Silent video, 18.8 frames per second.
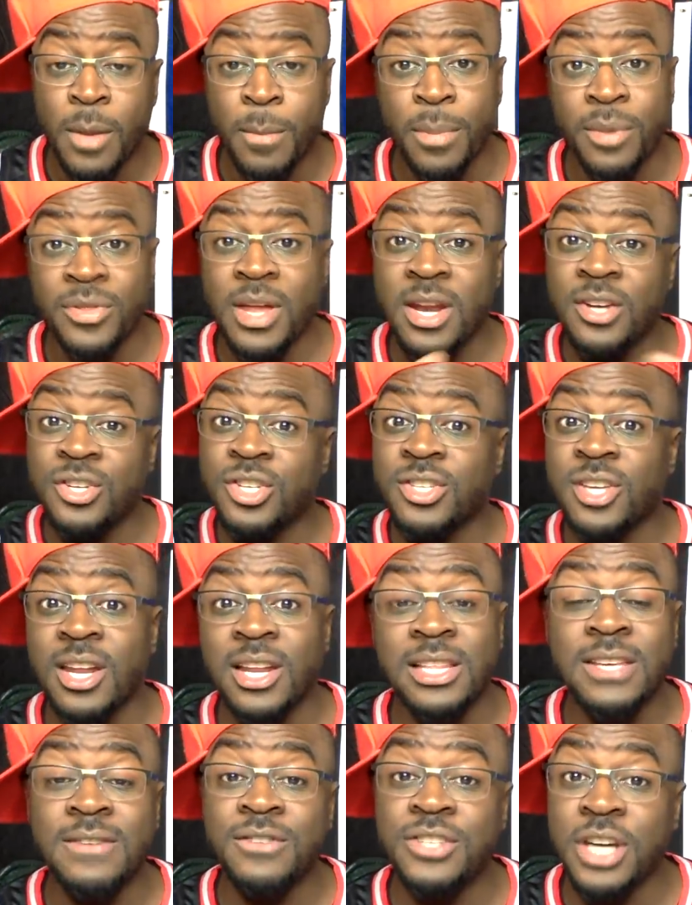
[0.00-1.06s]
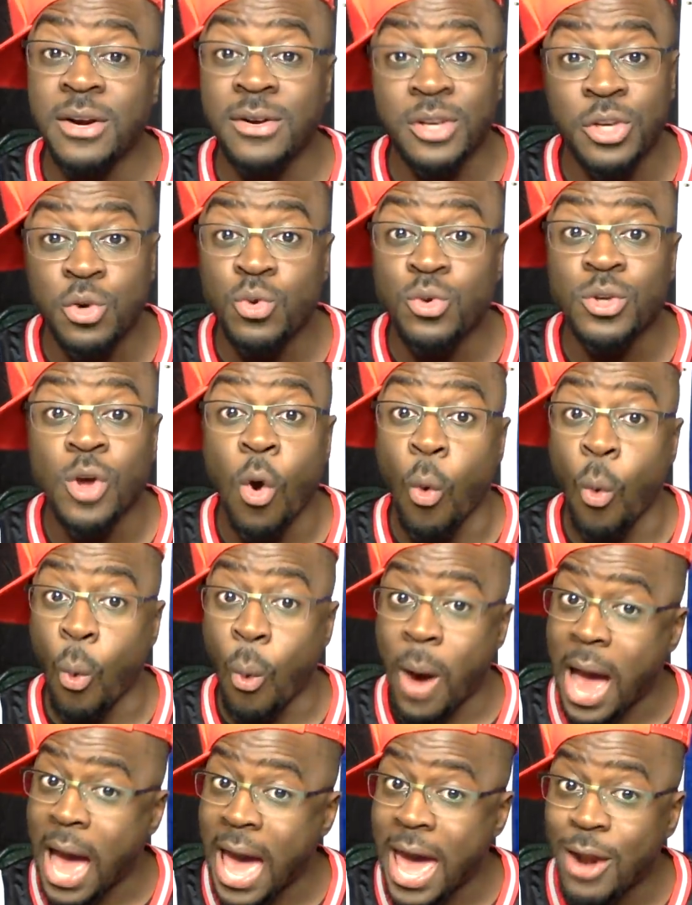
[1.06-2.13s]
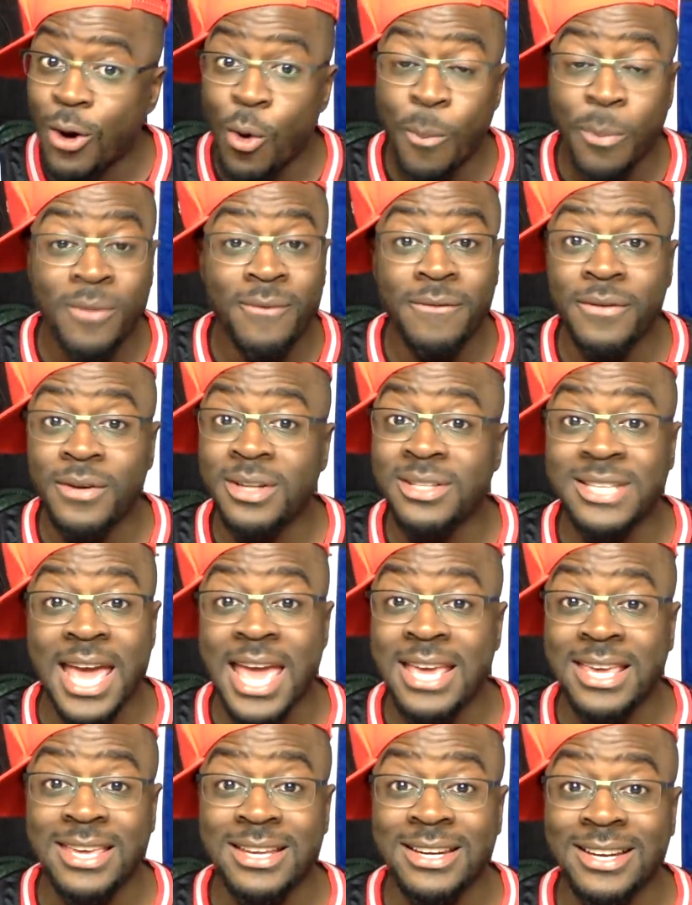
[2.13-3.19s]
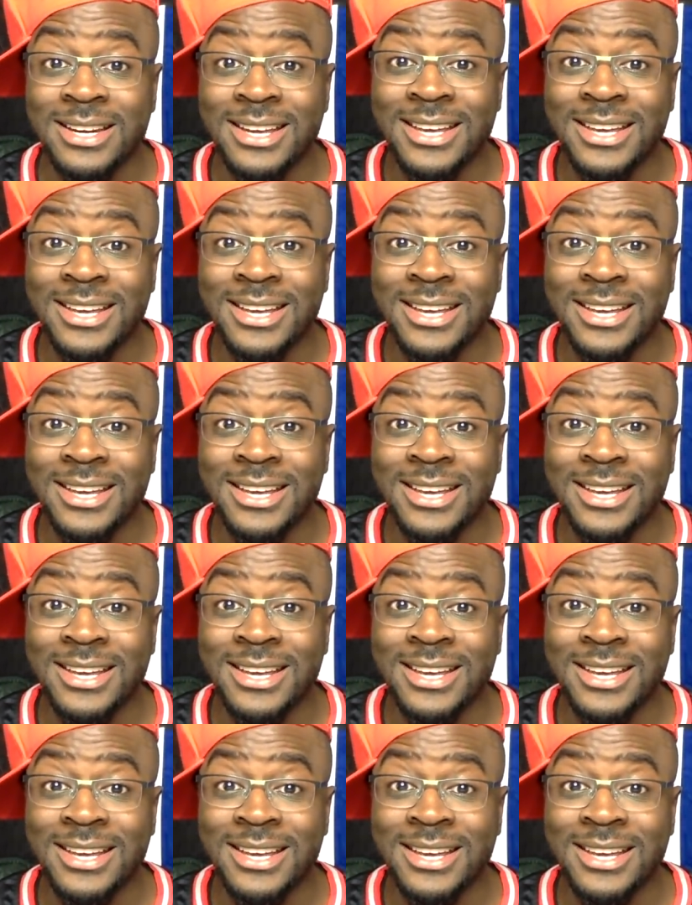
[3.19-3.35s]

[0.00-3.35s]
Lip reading: But then it's just going to leave Jerry Hughes wide open for the taking.